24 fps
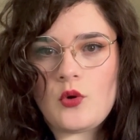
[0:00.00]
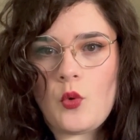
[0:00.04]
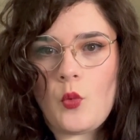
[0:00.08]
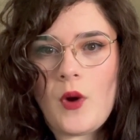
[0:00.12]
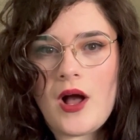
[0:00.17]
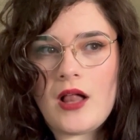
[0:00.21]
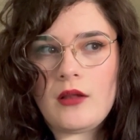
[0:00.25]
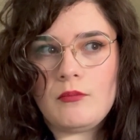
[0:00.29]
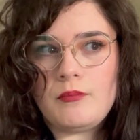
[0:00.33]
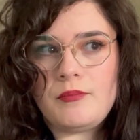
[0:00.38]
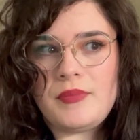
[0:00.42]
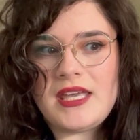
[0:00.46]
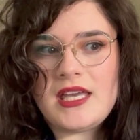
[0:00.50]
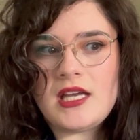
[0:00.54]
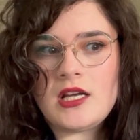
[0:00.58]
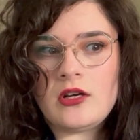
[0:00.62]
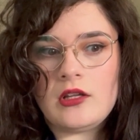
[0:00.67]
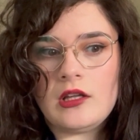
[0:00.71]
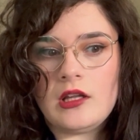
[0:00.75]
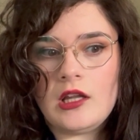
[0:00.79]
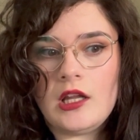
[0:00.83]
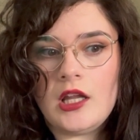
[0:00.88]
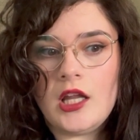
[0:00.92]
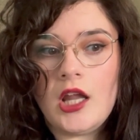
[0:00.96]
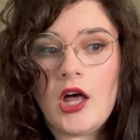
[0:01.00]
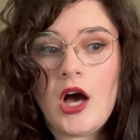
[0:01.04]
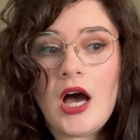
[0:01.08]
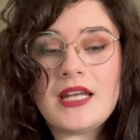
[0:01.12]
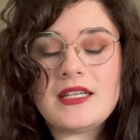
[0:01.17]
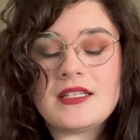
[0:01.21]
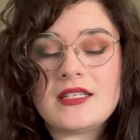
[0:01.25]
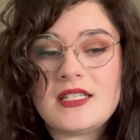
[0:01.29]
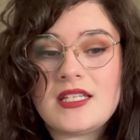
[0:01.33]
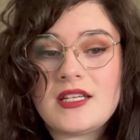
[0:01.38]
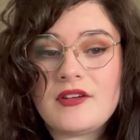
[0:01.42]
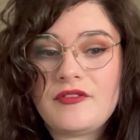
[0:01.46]
while being a
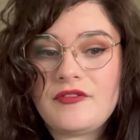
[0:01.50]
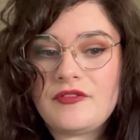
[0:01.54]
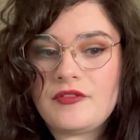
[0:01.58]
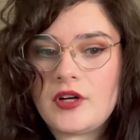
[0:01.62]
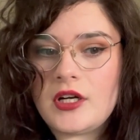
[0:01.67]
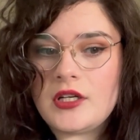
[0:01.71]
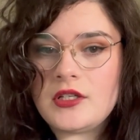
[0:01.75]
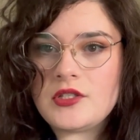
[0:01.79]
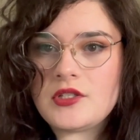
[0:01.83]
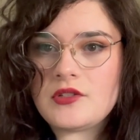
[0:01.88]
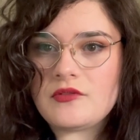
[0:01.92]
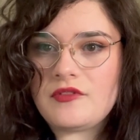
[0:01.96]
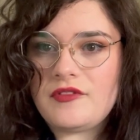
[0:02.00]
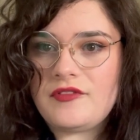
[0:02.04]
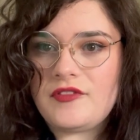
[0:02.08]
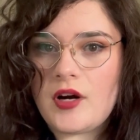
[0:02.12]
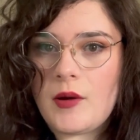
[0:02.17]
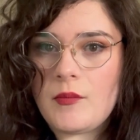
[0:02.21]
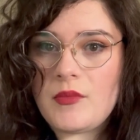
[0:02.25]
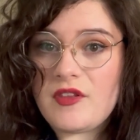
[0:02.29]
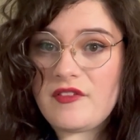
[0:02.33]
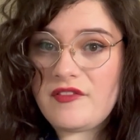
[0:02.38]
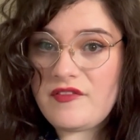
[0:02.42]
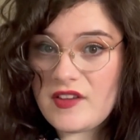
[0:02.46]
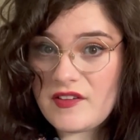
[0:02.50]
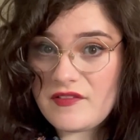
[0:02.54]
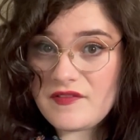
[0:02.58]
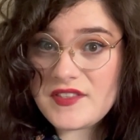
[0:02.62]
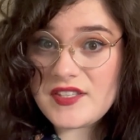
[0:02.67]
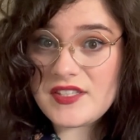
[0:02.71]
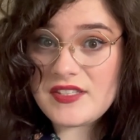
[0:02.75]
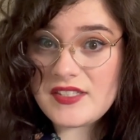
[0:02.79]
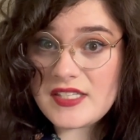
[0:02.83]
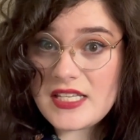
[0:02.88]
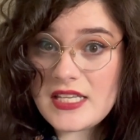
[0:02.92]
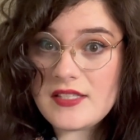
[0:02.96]
lot different from the fifth
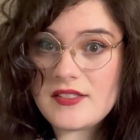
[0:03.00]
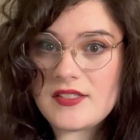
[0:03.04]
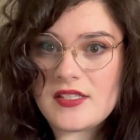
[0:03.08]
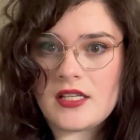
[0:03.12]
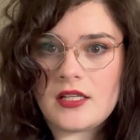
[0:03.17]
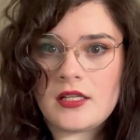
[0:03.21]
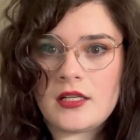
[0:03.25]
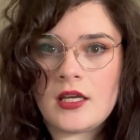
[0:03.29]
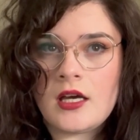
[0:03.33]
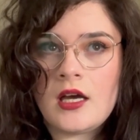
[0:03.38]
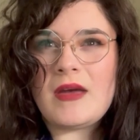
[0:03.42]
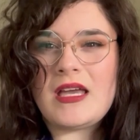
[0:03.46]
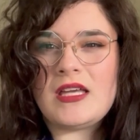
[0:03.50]
season